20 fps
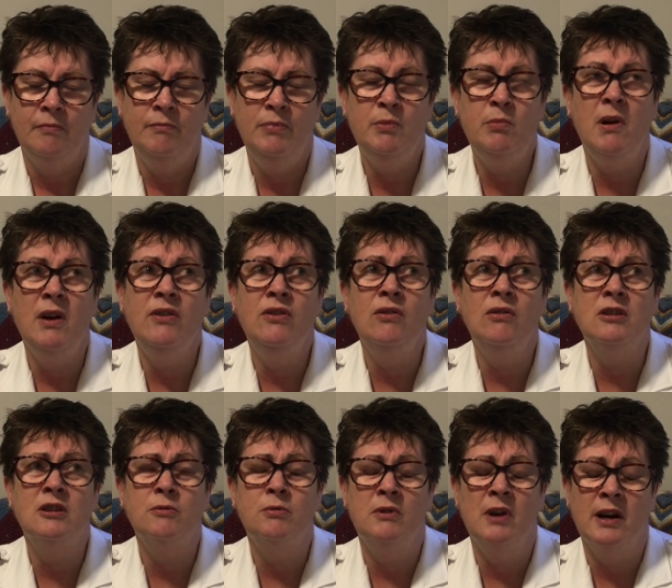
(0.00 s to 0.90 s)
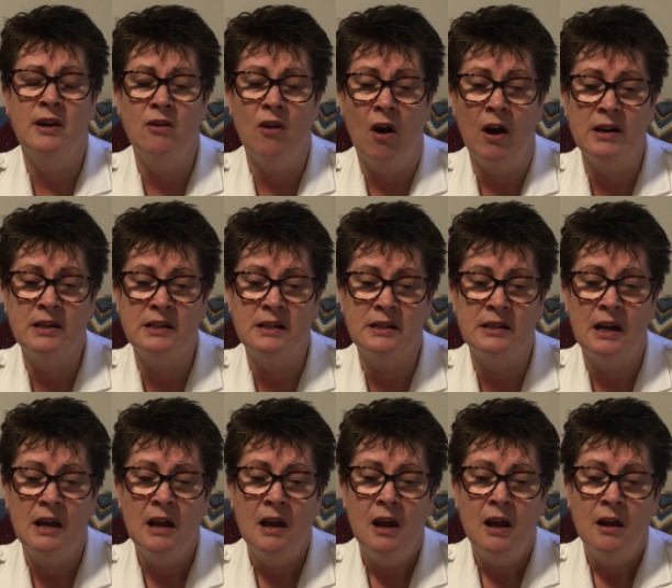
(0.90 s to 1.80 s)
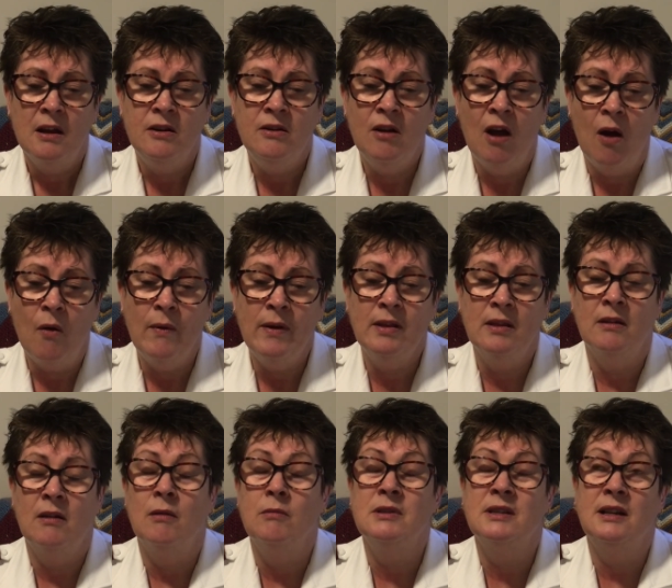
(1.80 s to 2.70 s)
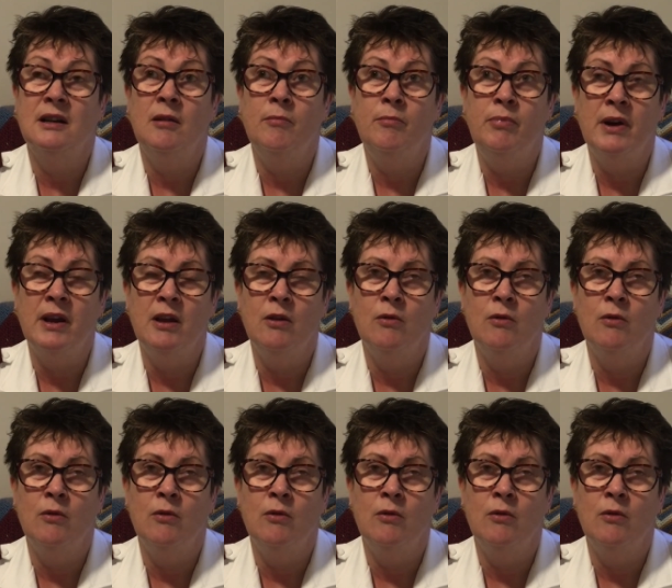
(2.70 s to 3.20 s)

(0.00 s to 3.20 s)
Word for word: But my thoughts were ignited knowing that I was going to bring